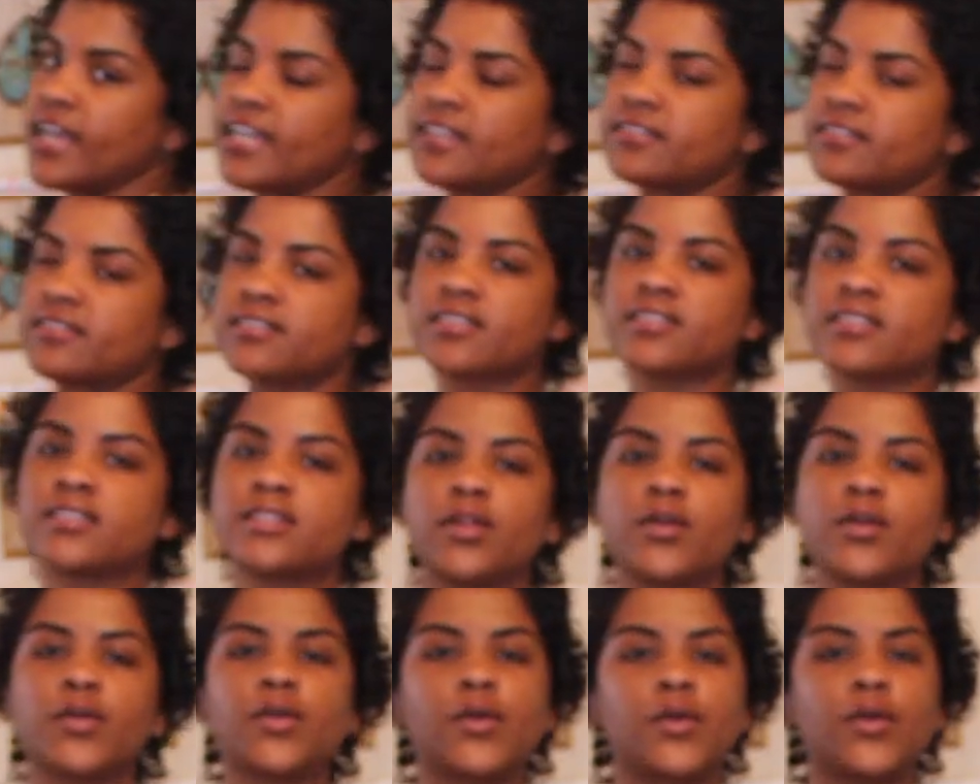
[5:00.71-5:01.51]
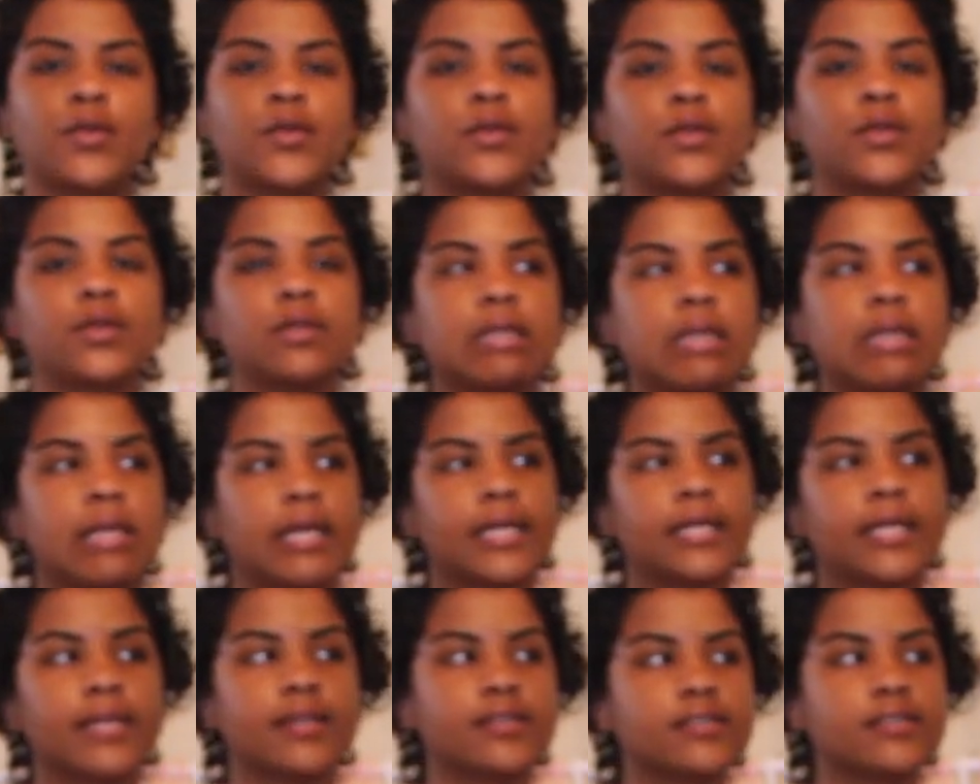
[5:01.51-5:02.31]
It's this local
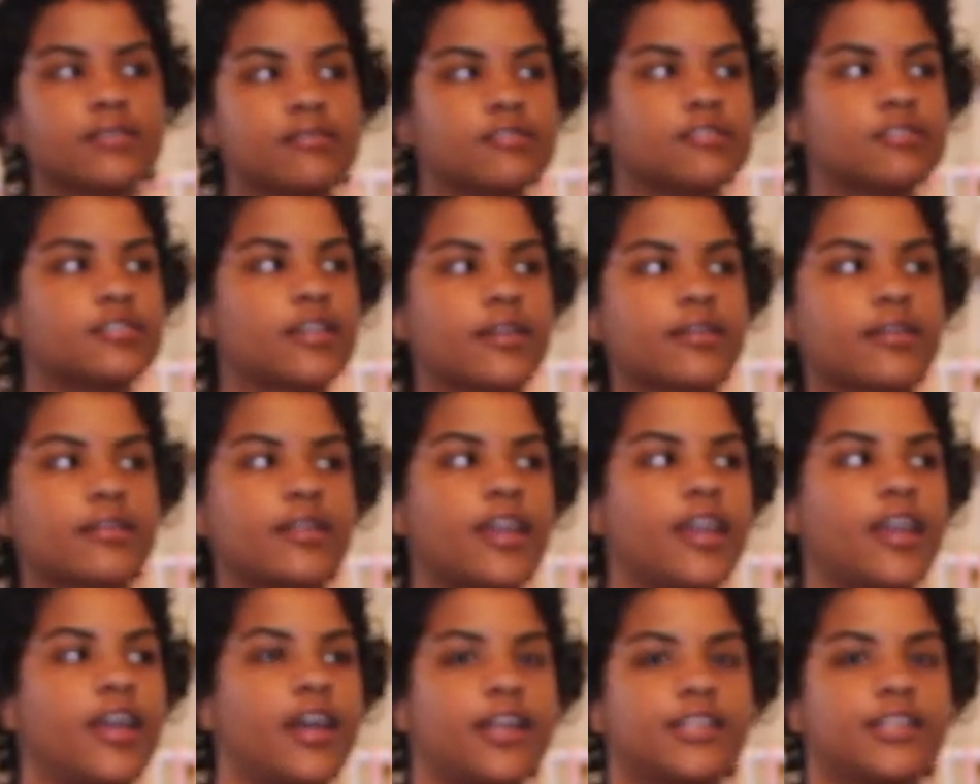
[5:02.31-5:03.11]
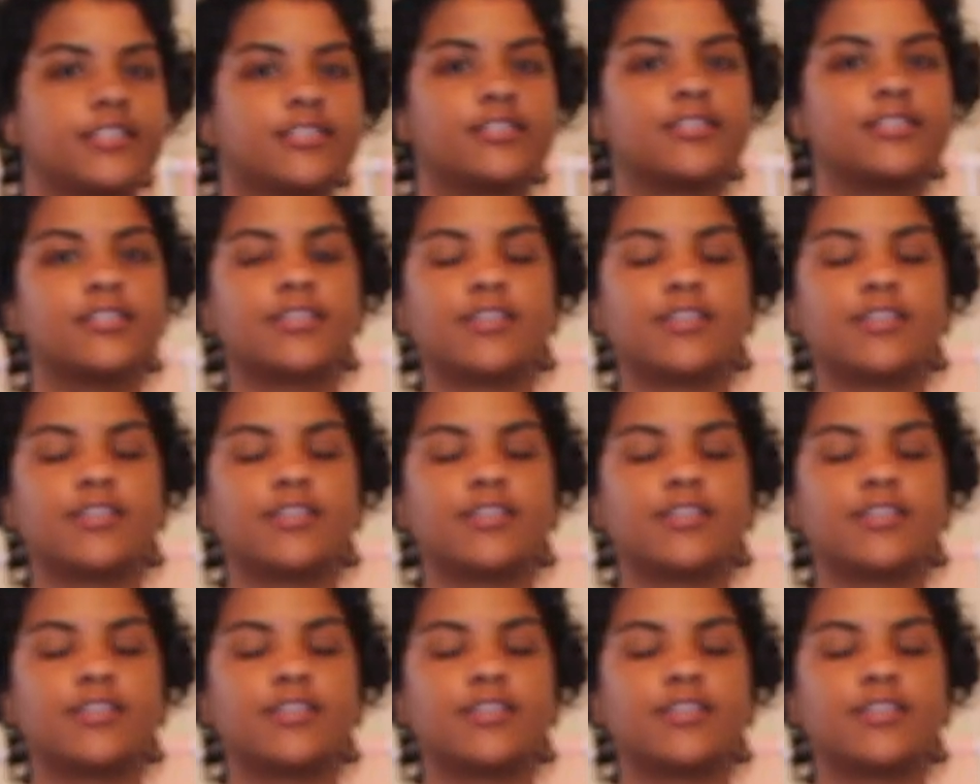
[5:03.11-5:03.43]
like secondhand